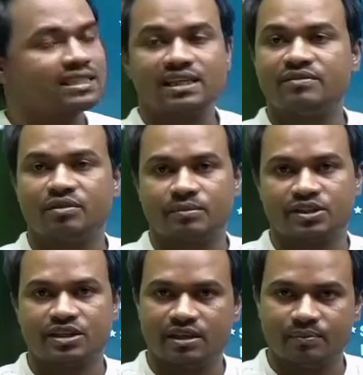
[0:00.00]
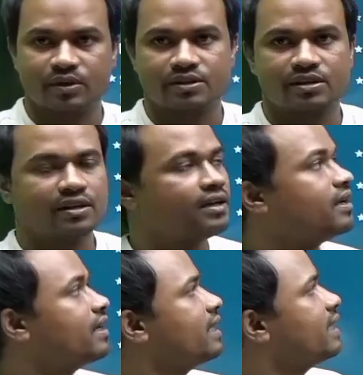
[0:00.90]
information report.
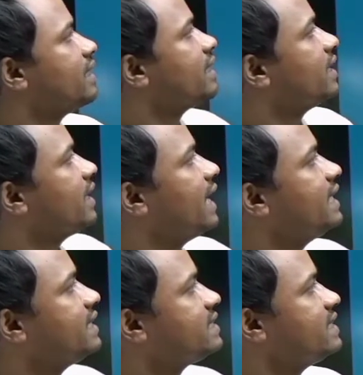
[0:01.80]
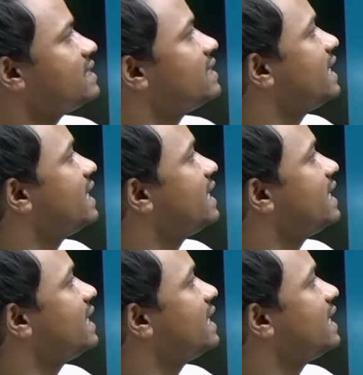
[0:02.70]
And since that